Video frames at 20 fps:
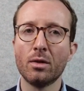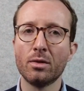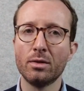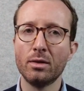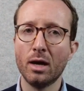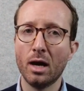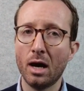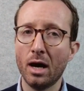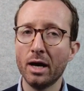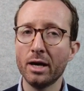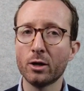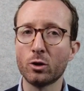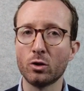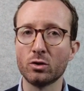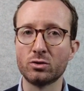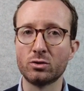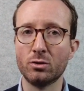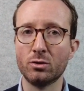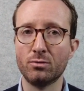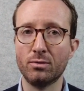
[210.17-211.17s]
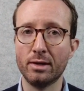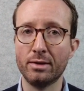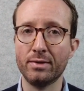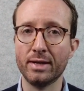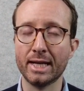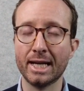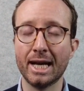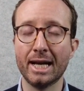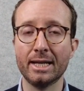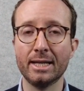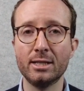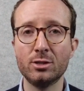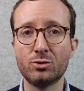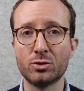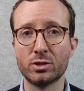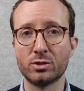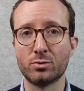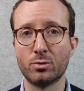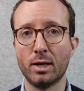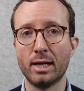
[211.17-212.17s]
The higher cost of living and
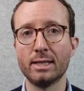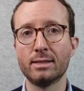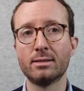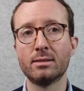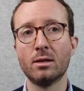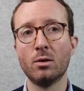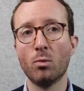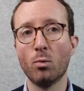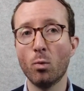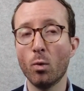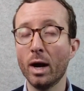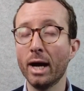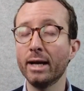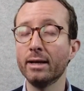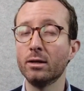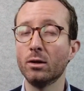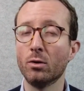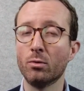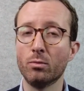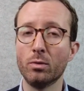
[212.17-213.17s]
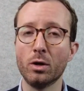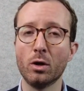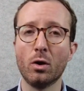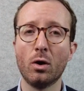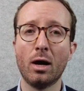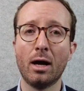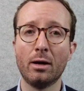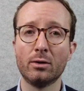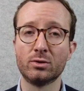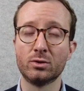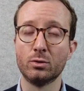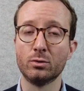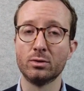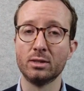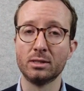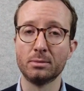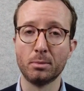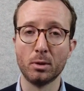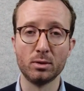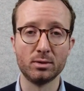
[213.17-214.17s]
interest rates weighed on real household
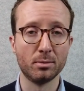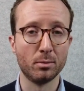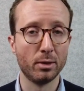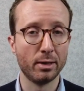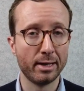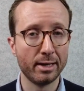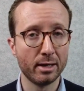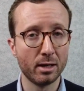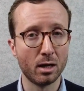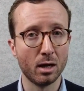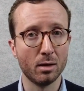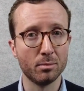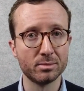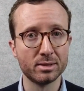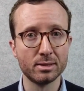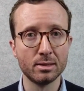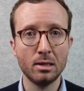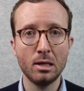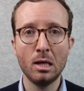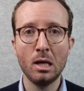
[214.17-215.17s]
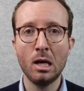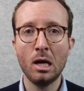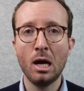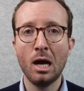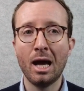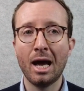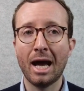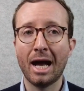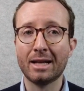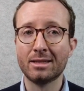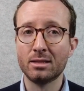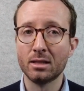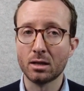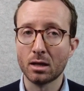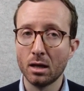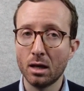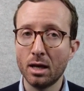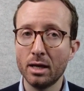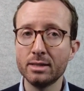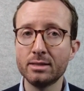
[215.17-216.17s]
disposable incomes, and
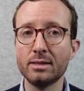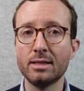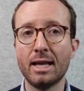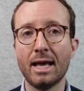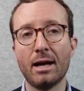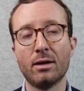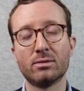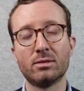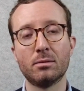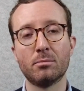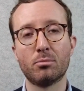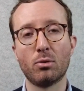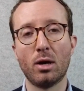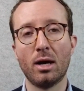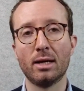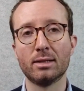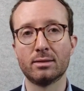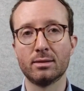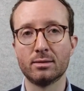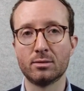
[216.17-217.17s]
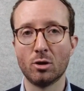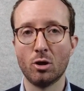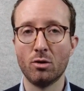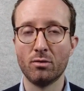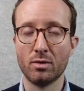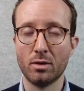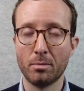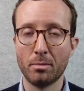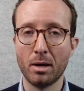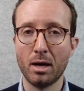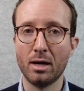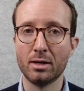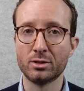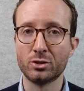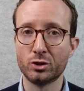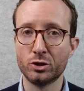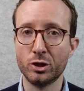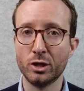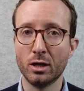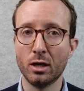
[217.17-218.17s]
declines in housing prices over the
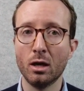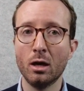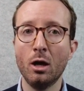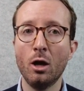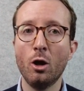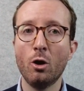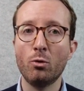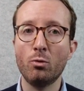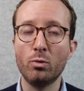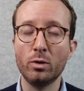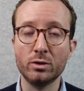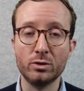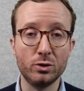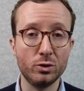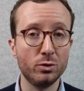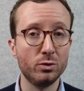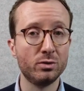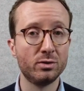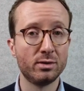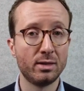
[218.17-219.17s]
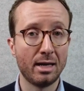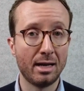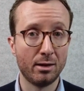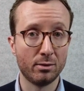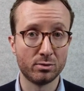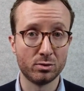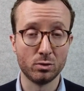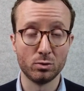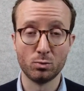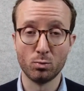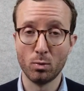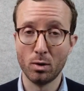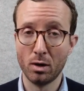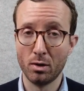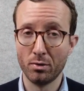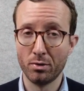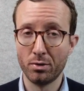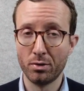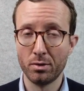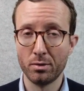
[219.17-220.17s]
past year reduced household
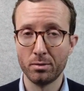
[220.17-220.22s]
wealth.